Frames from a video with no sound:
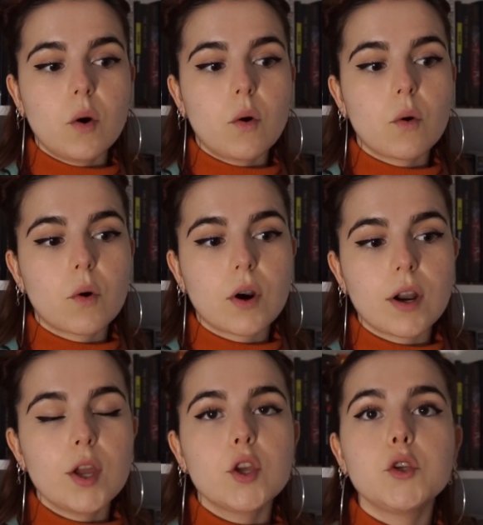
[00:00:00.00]

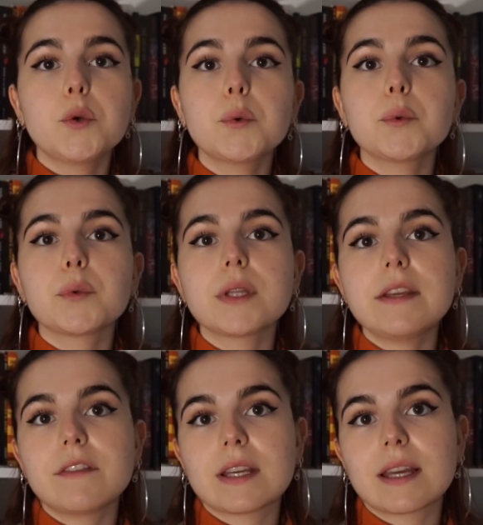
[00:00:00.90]
or you
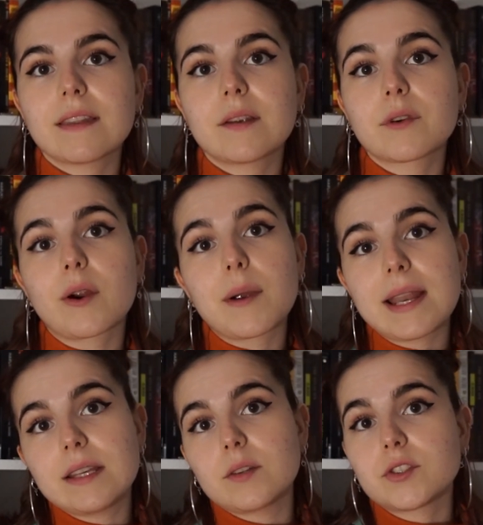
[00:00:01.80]
leaving and then
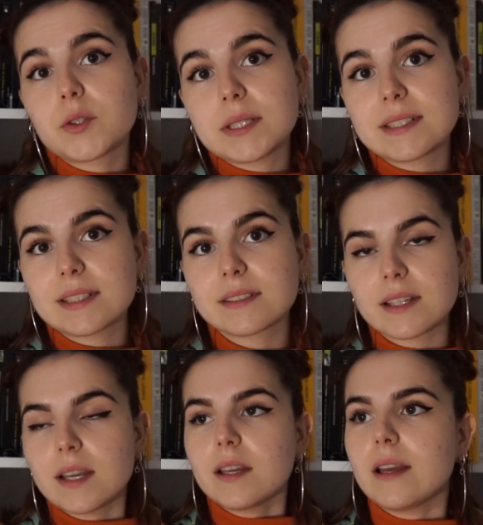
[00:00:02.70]
regretting your choices.
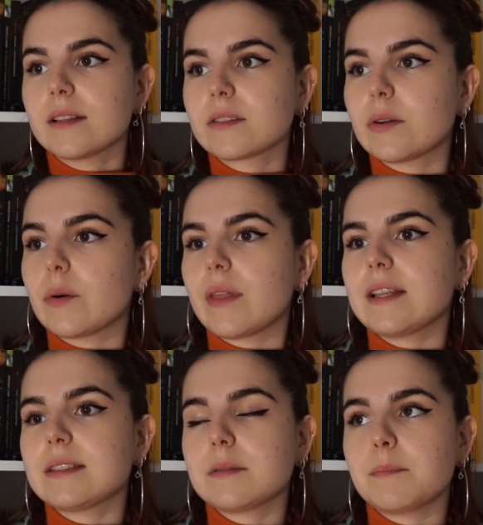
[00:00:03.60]
And so
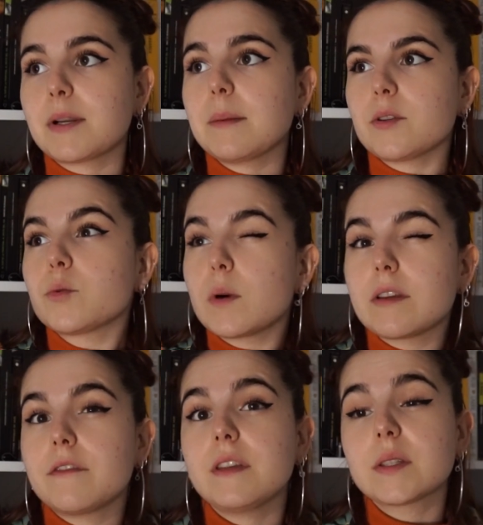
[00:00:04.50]
that's pretty much what
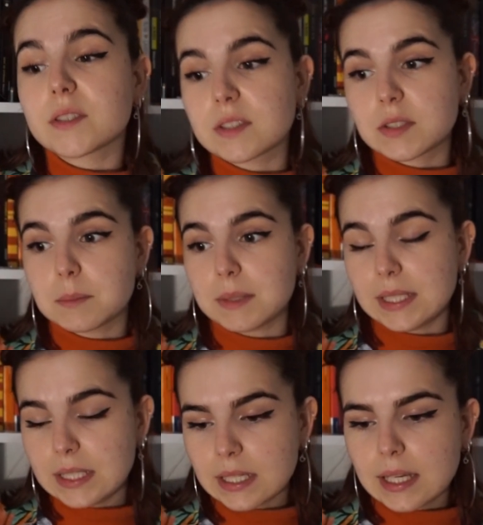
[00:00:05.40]
it feels to
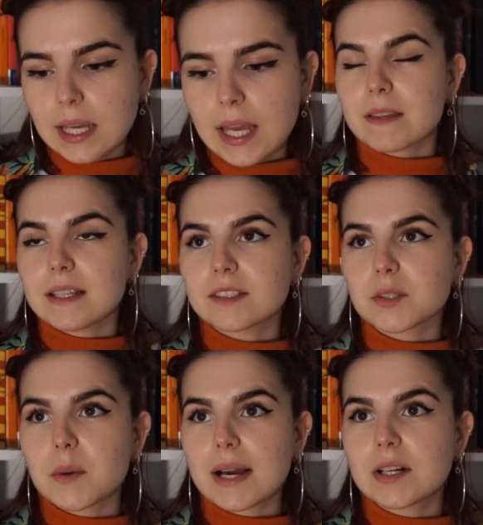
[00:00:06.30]
me. And
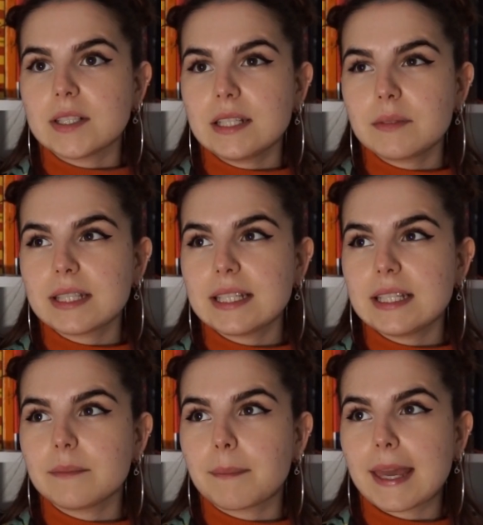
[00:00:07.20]
so I couldn't
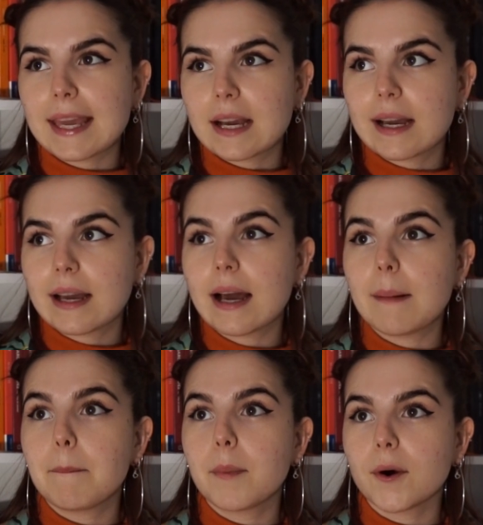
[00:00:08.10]
really pick
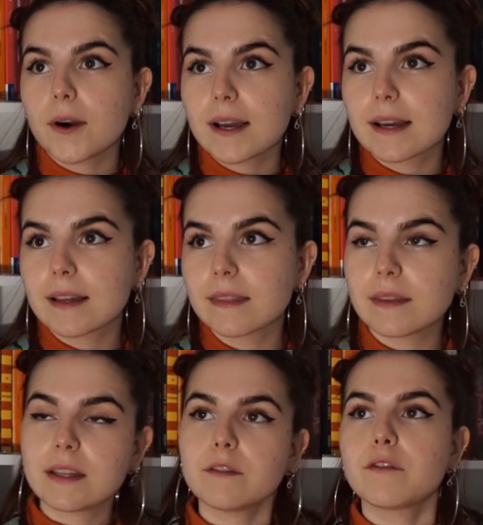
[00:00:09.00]
a book
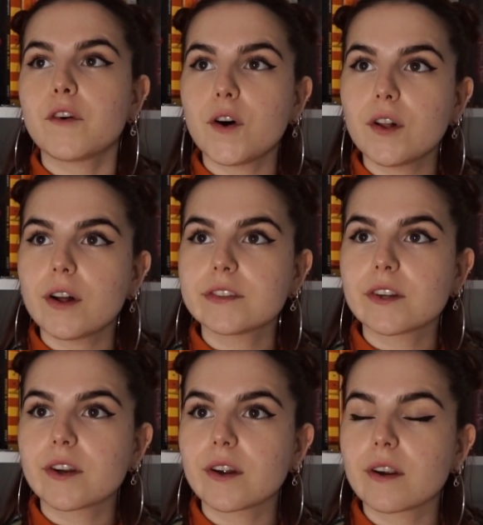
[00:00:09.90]
that didn't fall
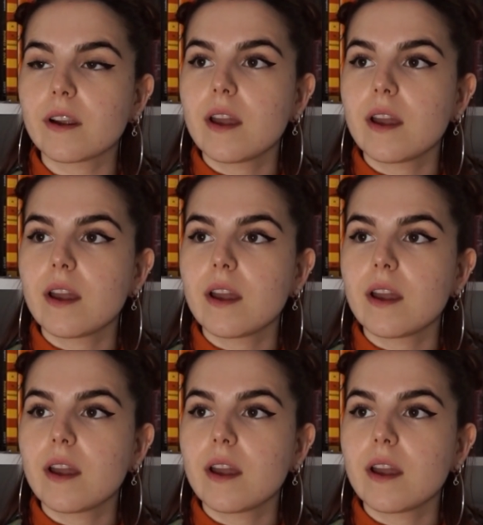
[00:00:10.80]
under